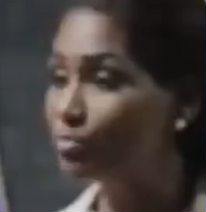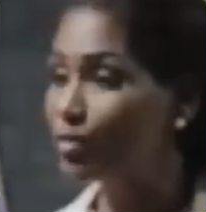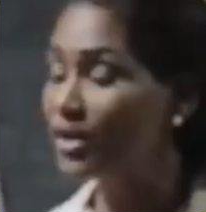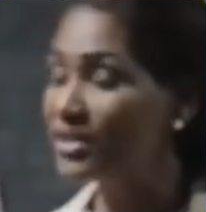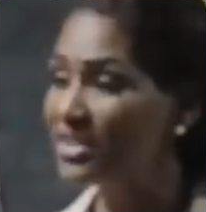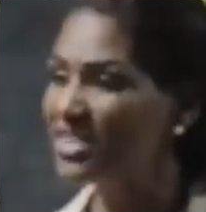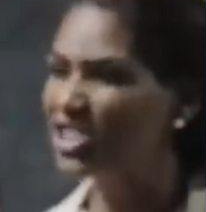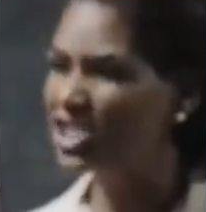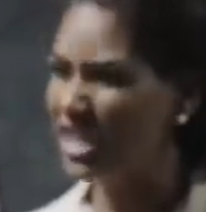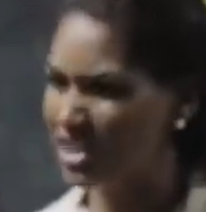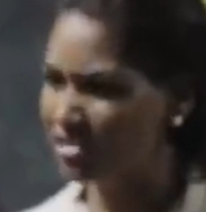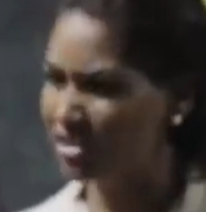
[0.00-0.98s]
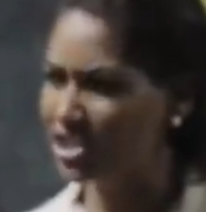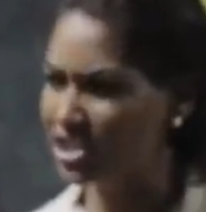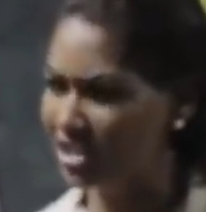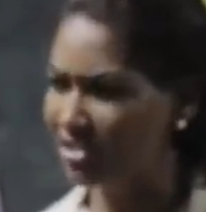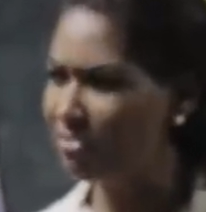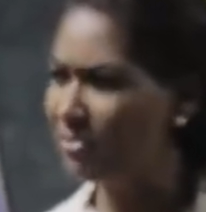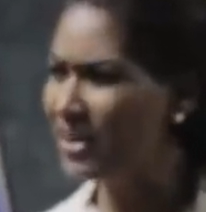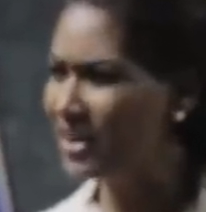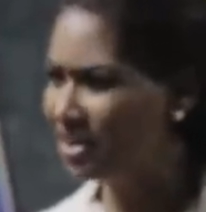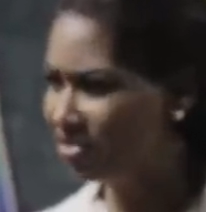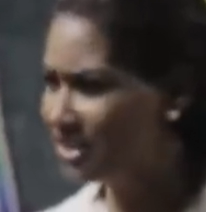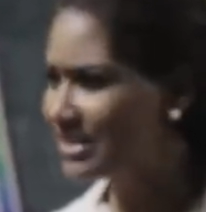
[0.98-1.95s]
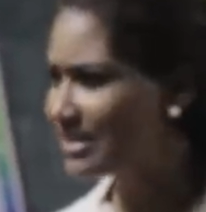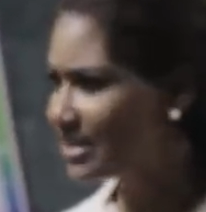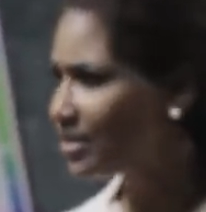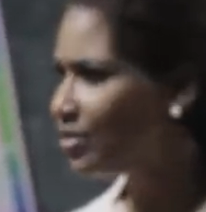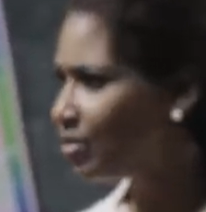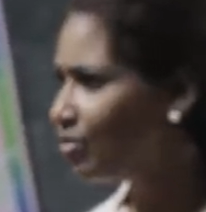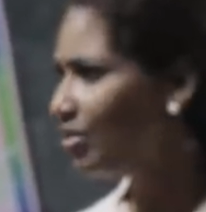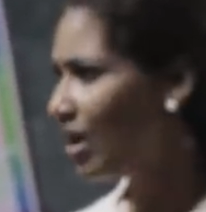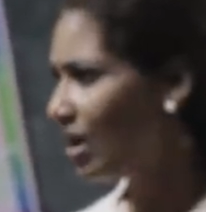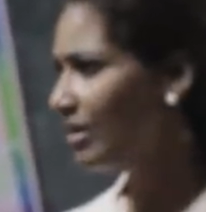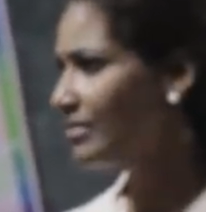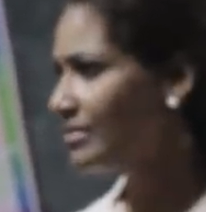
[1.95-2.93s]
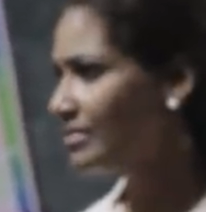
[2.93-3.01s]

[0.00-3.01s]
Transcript: Where did the generation of parenting go wrong?